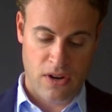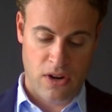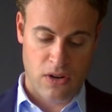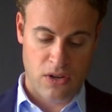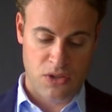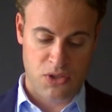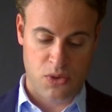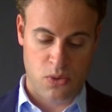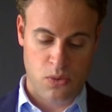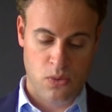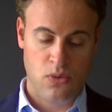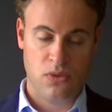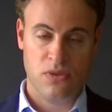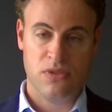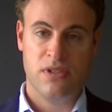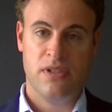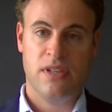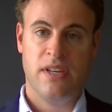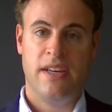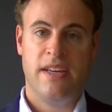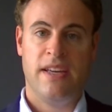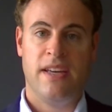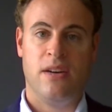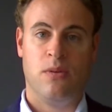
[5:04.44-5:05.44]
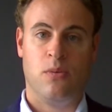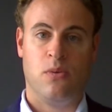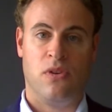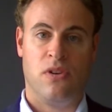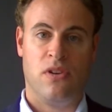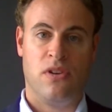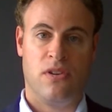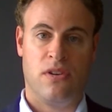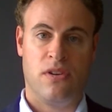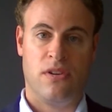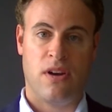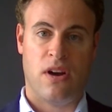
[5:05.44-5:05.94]
our schools, it will
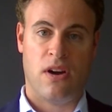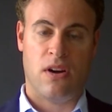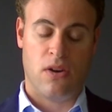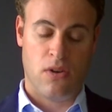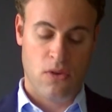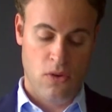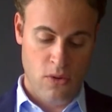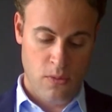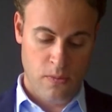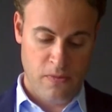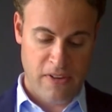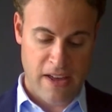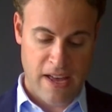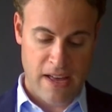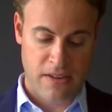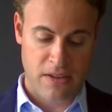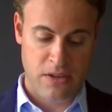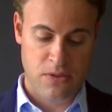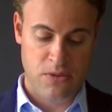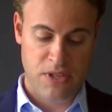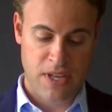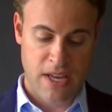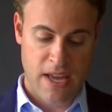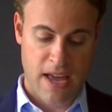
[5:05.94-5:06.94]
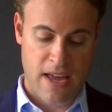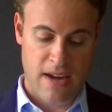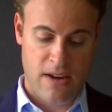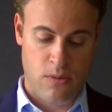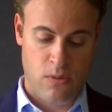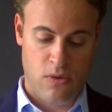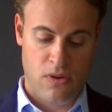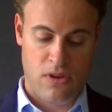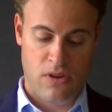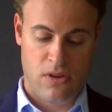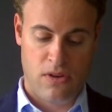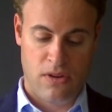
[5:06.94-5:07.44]
hurt our home values, and it
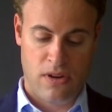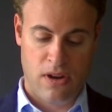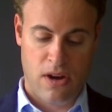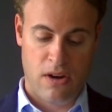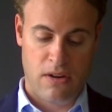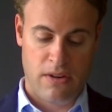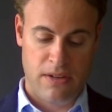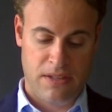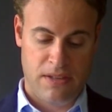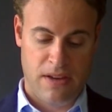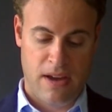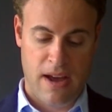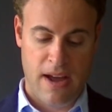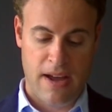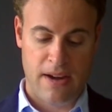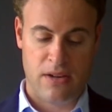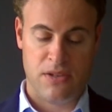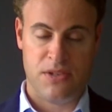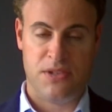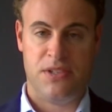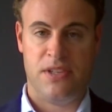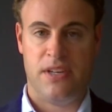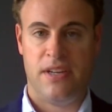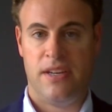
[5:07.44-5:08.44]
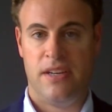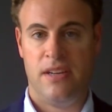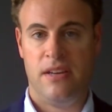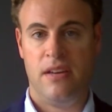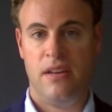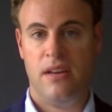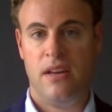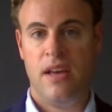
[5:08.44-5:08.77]
will hurt our entire city.